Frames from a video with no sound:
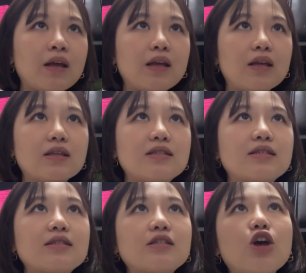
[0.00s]

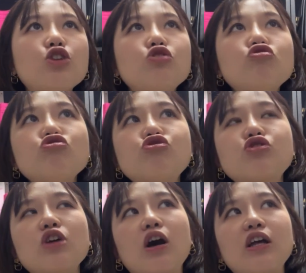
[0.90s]
its
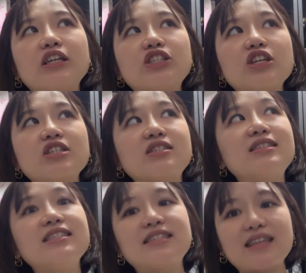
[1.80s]
use it's
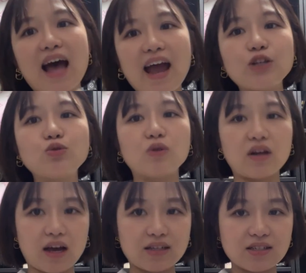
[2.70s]
designed to
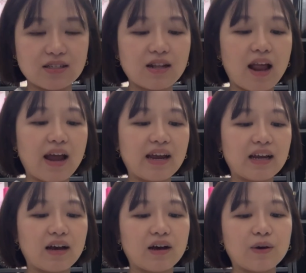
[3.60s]
last, like
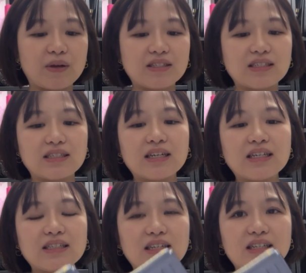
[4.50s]
as in
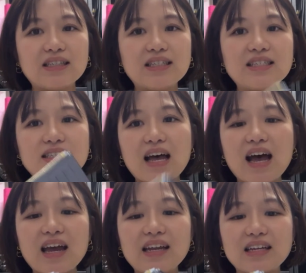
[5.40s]
the
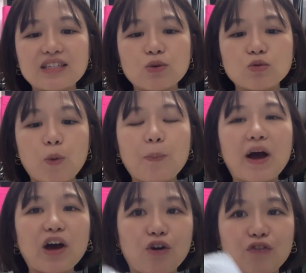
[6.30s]
design is also
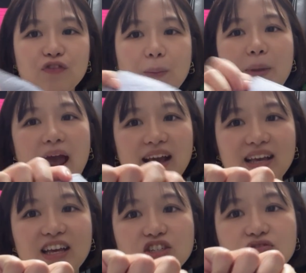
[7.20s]
part of the
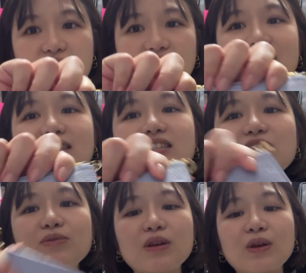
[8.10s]
package, right? It
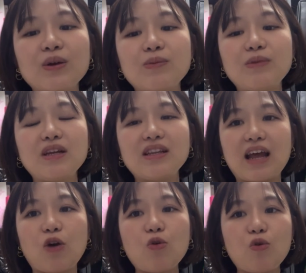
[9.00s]
doesn't mean
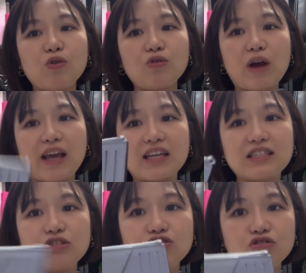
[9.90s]
that, oh, you know, I can
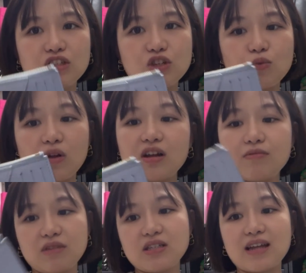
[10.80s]
still use this wallet.
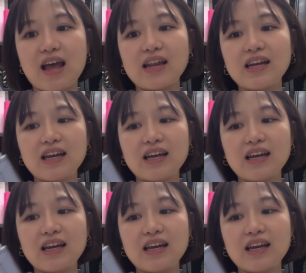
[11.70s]
It means that